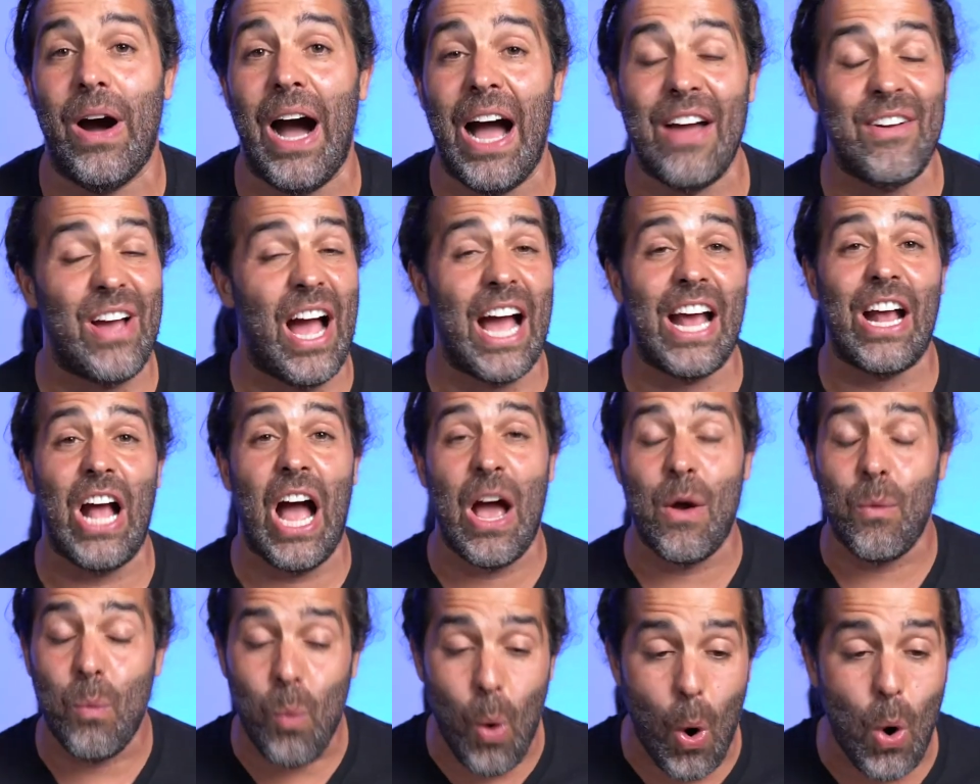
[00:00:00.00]

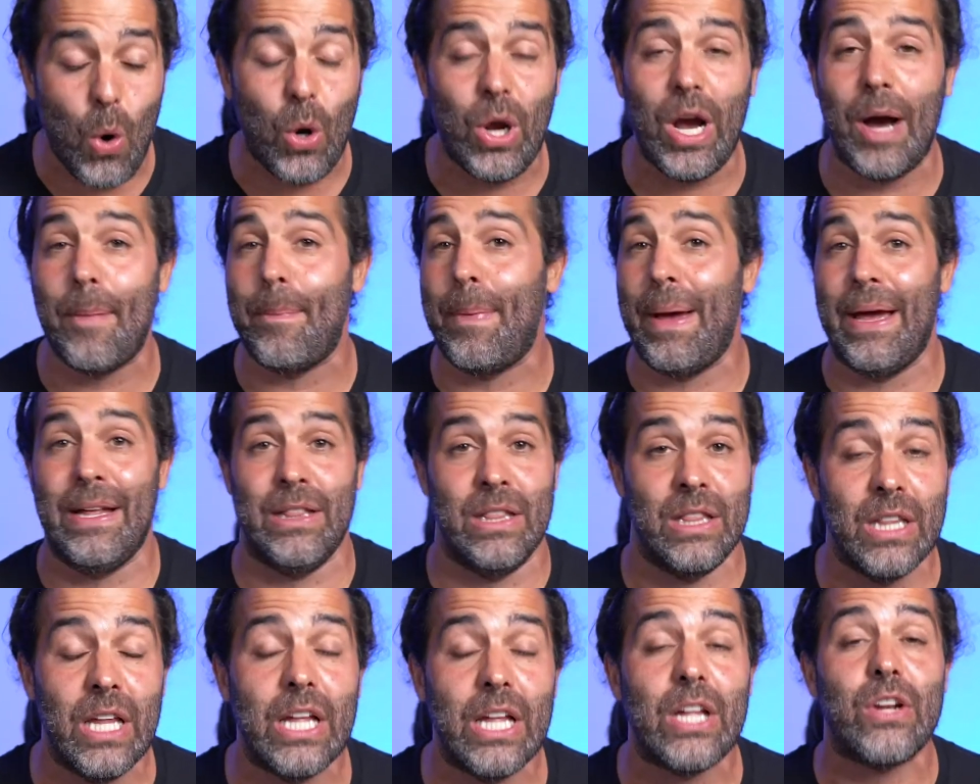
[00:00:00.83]
I woke up
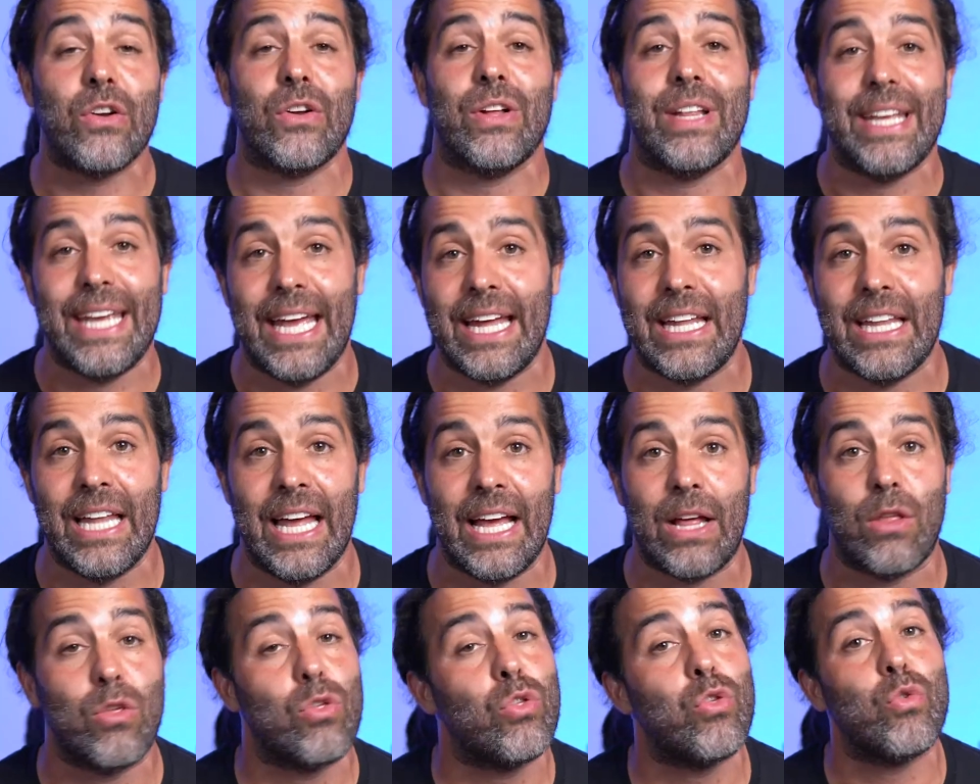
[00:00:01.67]
literally at
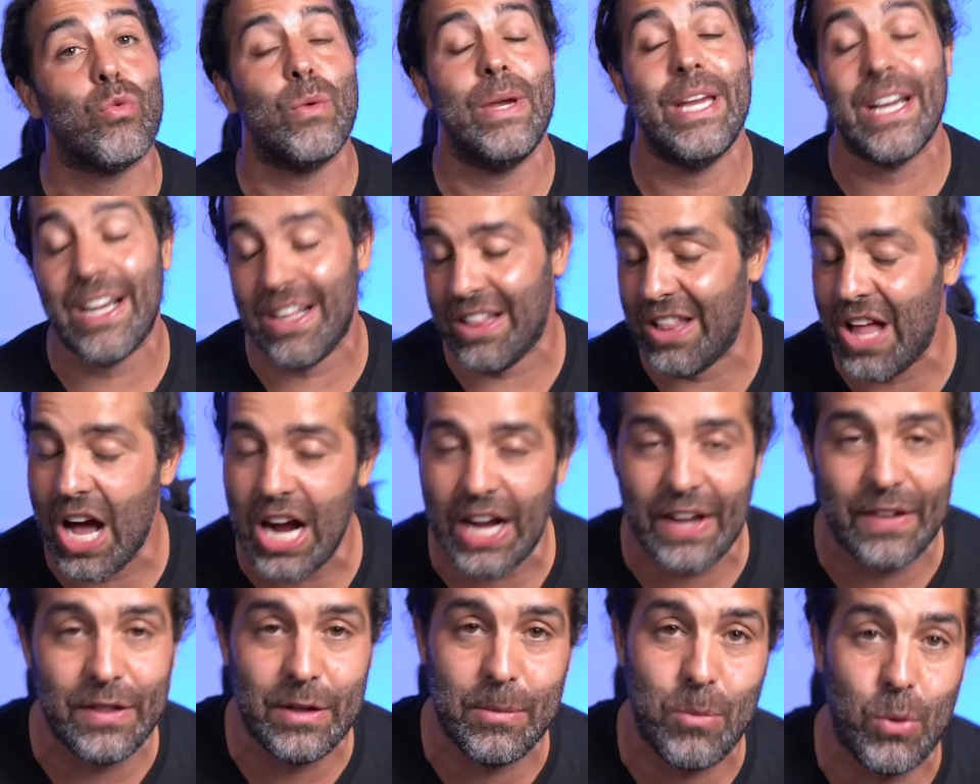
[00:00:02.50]
like 3
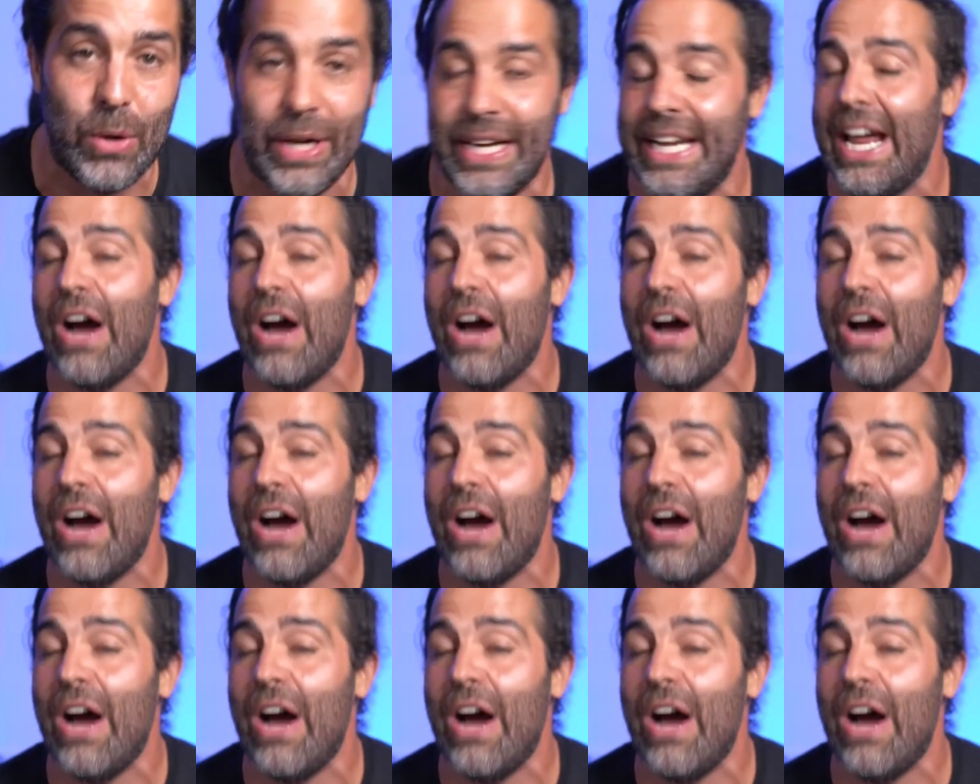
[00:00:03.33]
o'clock in the morning.